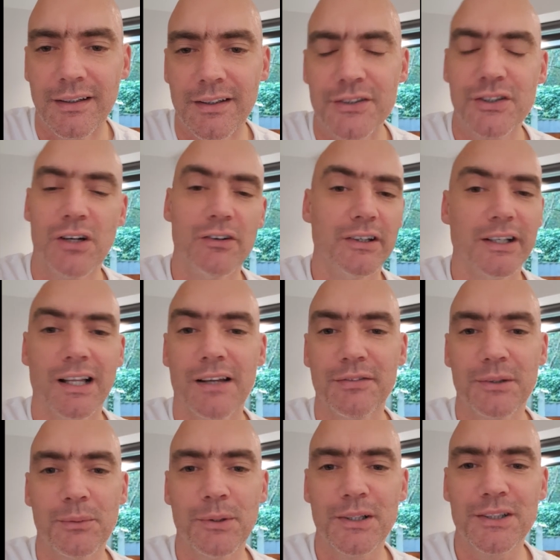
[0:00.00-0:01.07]
Sorry, you'll have
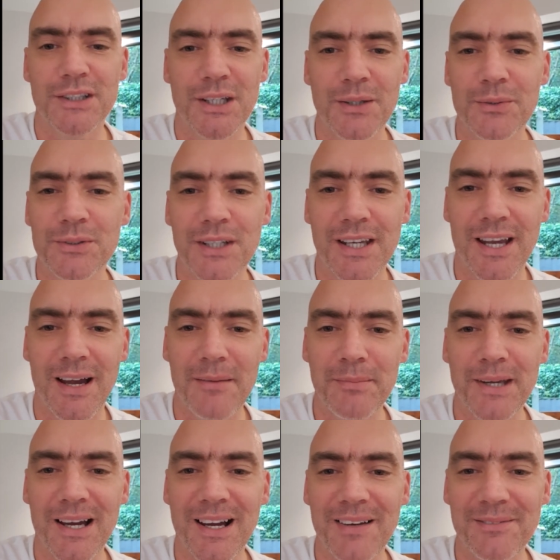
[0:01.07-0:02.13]
to excuse the cat
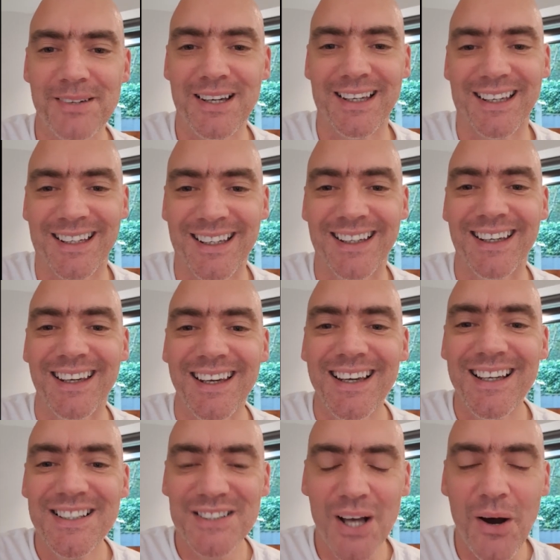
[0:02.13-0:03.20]
behind me.
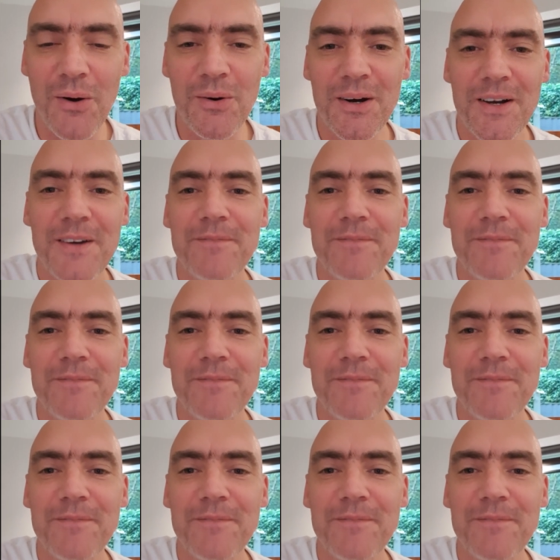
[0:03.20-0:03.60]
So